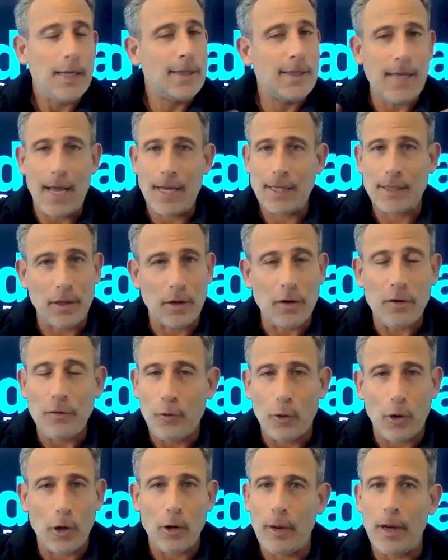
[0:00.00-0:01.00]
It's taxed under
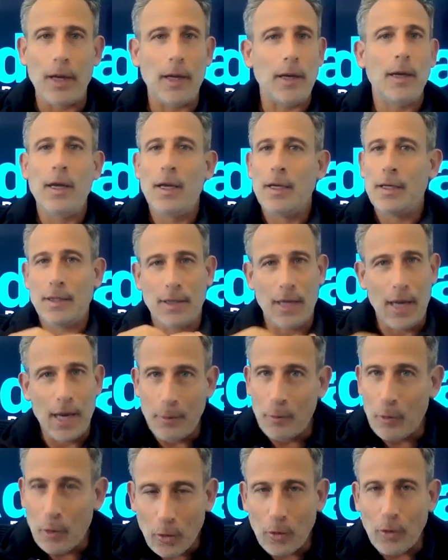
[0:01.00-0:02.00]
408,
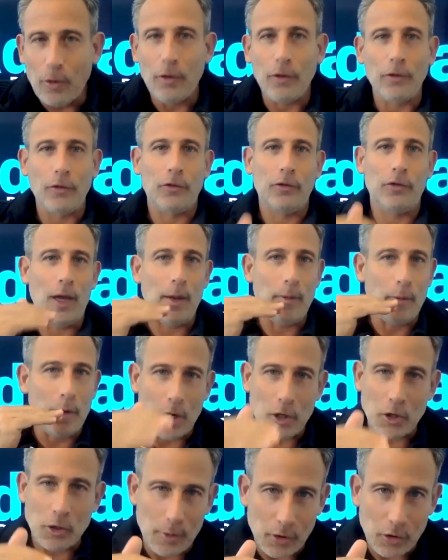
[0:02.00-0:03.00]
same rules, same
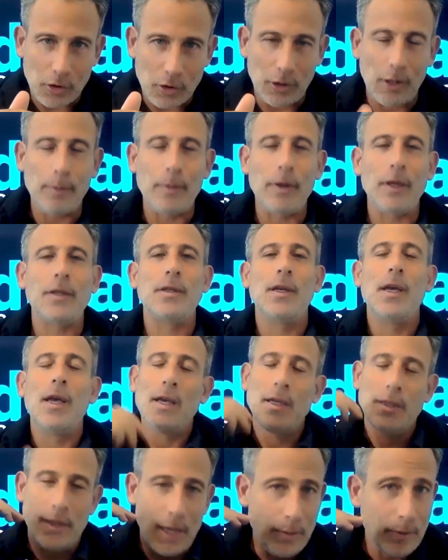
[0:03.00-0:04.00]
contribution limits,
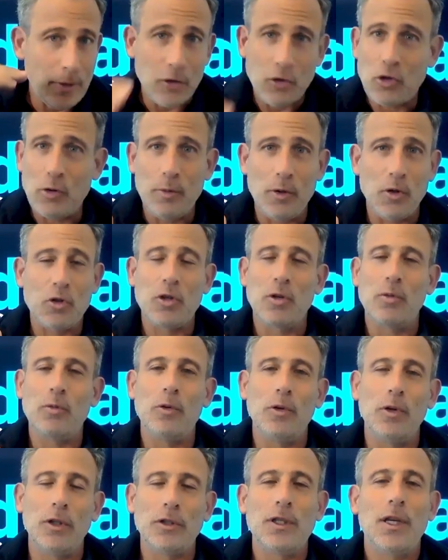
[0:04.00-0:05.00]
same distribution
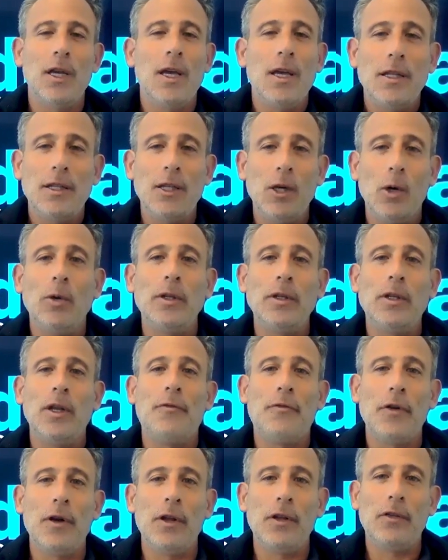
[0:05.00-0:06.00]
rules. The only
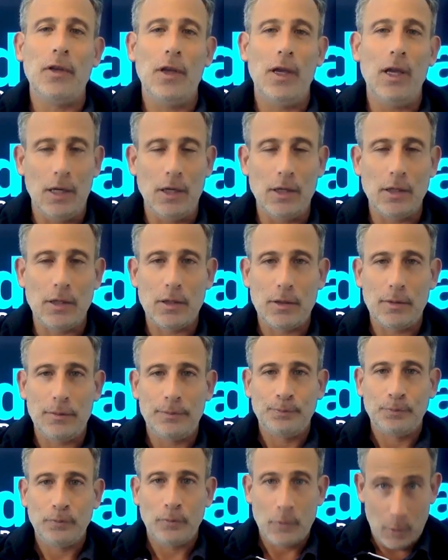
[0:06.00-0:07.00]
difference is
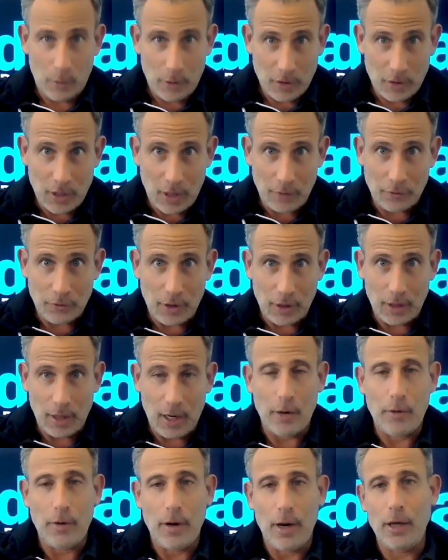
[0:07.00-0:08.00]
with a self-directed
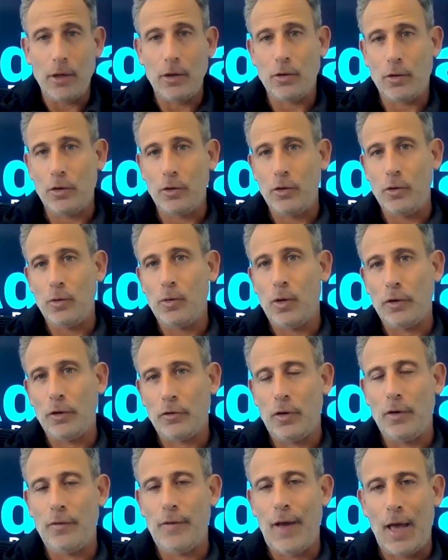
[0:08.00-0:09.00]
IRA, you can do
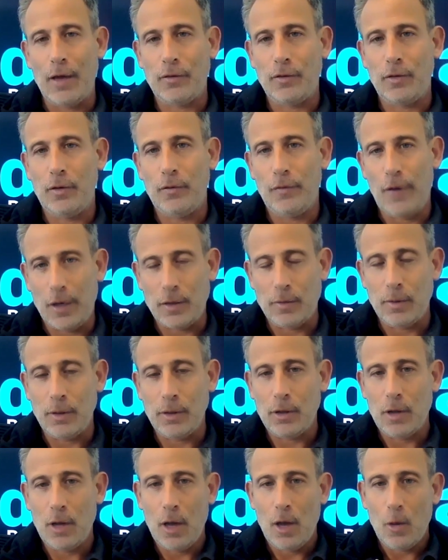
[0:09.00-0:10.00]
alternative asset
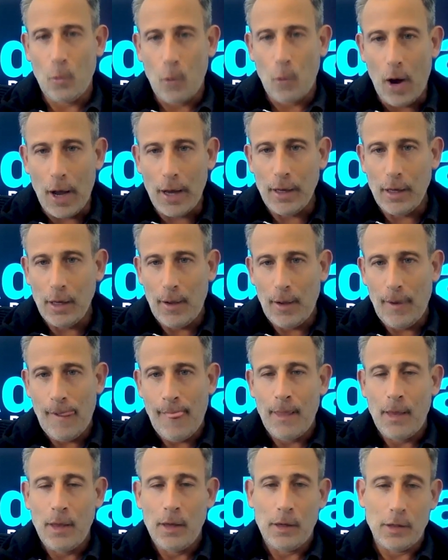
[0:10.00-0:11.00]
investments. Why?
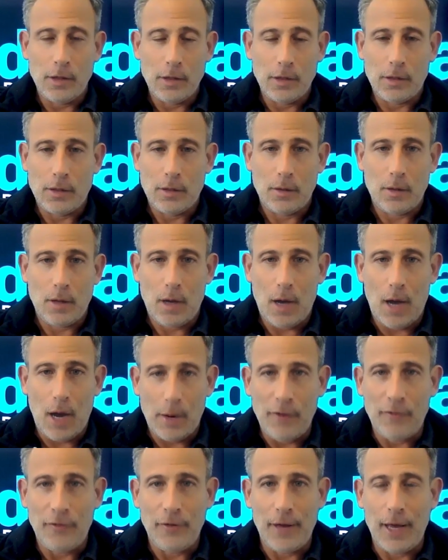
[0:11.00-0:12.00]
Because
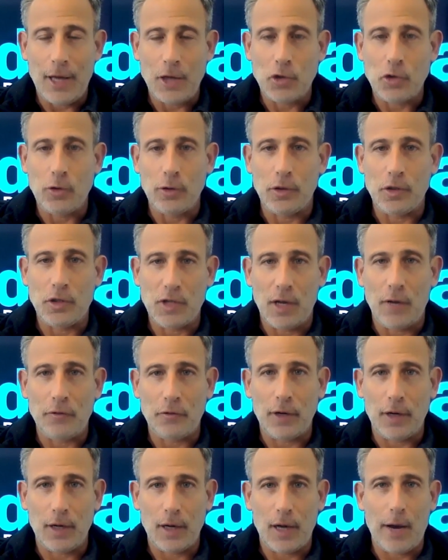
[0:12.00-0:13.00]
IRA Financial, the
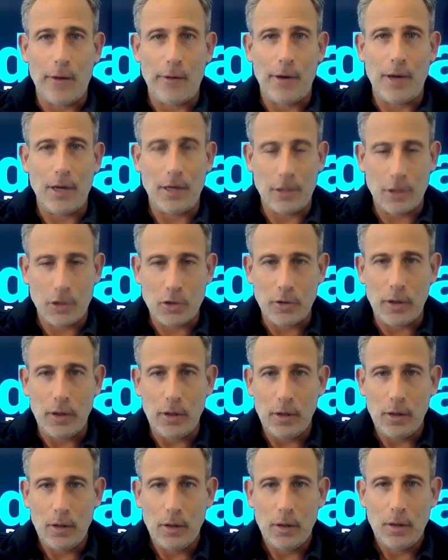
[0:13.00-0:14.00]
self-directed IRA
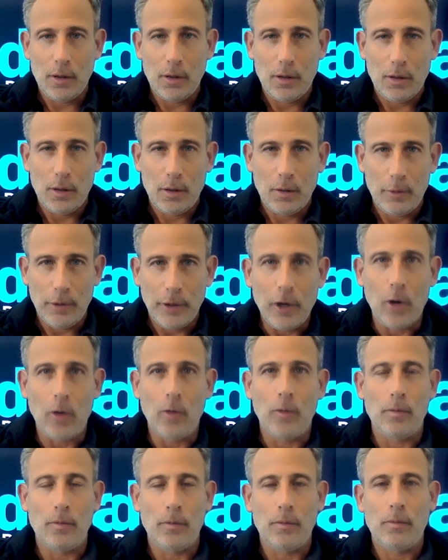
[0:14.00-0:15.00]
industry, we
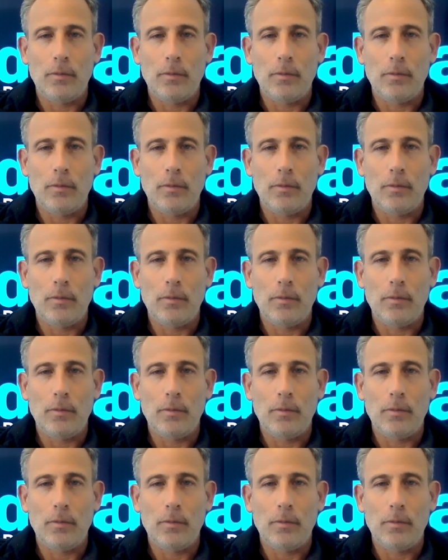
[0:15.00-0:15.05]
don't